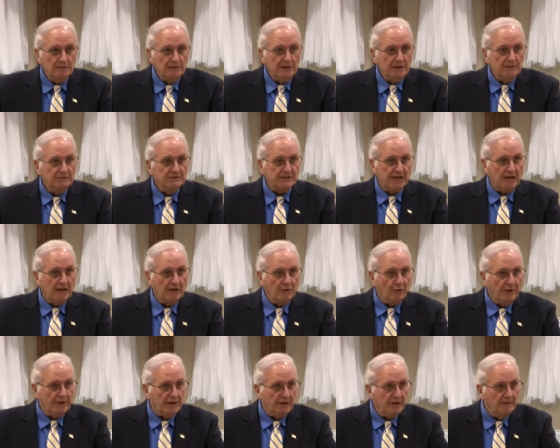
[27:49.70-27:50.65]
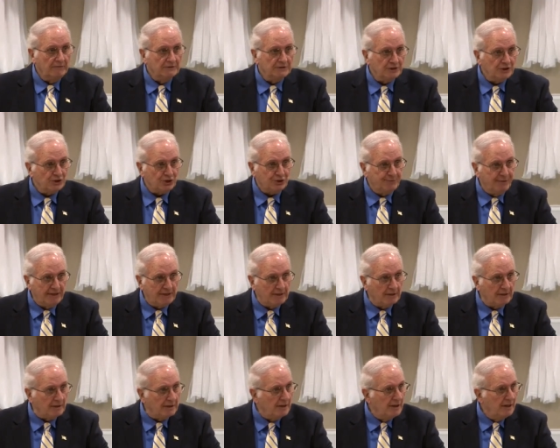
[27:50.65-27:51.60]
He was eloquent. He was a
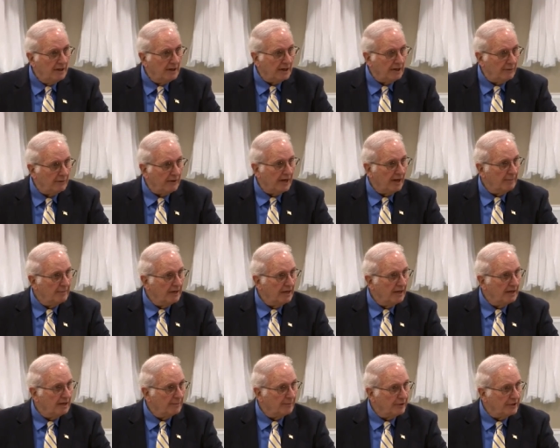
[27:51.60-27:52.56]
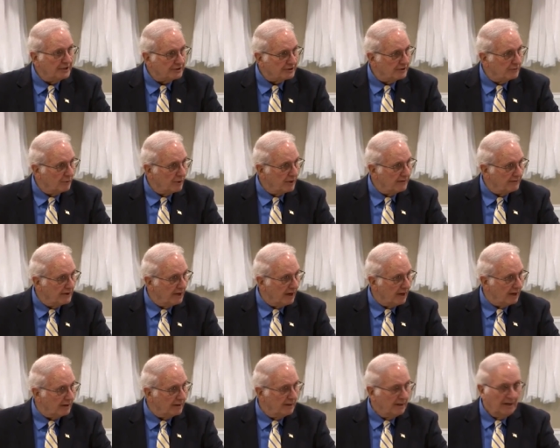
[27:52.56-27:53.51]
speaker. He went out and began to preach the word of
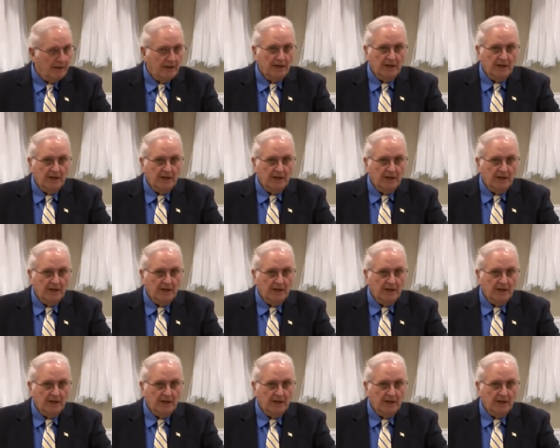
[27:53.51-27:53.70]
God.